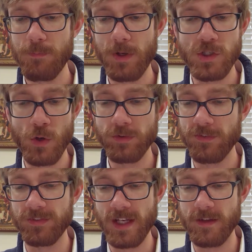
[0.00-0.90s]
But Joseph
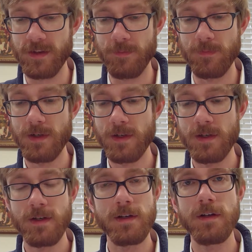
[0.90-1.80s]
said to them,
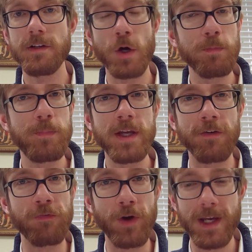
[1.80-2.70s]
'Don't be
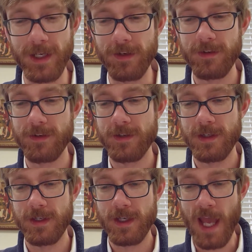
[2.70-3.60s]
afraid.
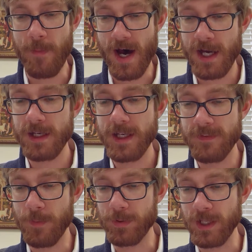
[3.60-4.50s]
Am I in
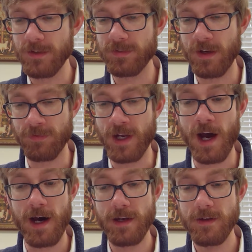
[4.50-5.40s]
the place of
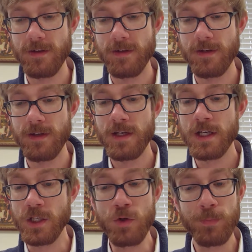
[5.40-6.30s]
God?
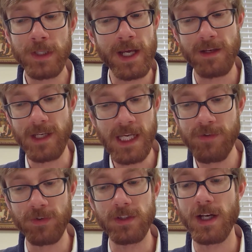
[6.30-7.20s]
You planned
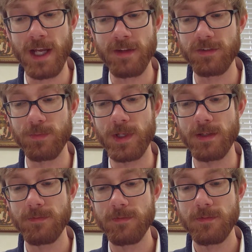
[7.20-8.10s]
evil against
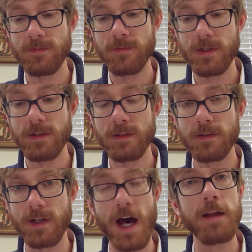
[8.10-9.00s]
me.
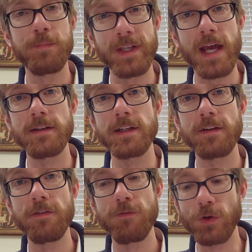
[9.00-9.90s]
God planned it
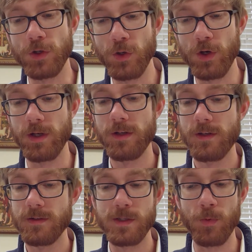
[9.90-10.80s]
for good,
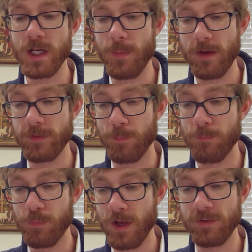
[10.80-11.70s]
to bring about the
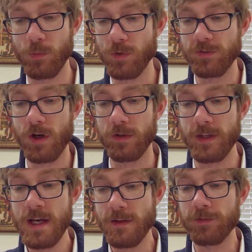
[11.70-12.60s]
present result,
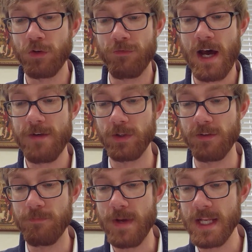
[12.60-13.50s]
the survival
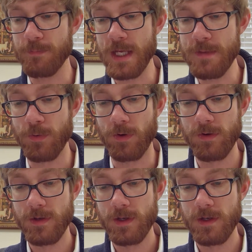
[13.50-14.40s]
of many people.